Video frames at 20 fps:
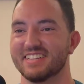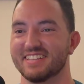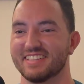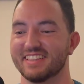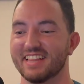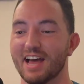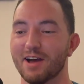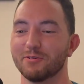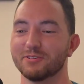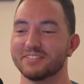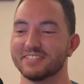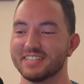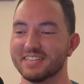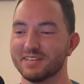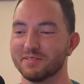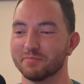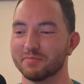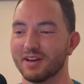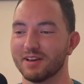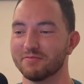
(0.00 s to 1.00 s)
That was
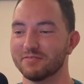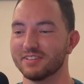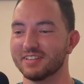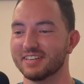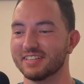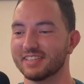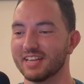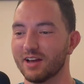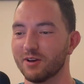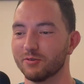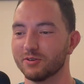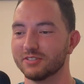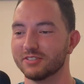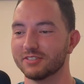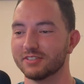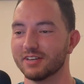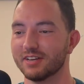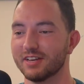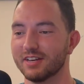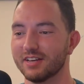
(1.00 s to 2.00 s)
deep. I feel like that was
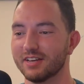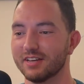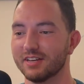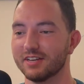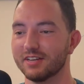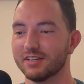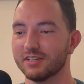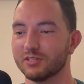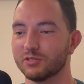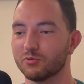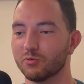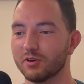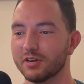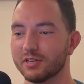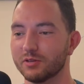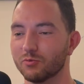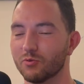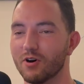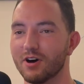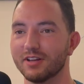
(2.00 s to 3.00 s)

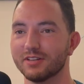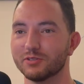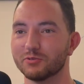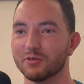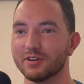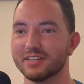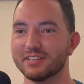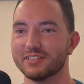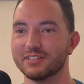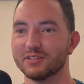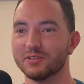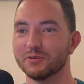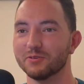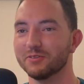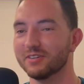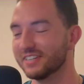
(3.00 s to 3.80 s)
21, 22.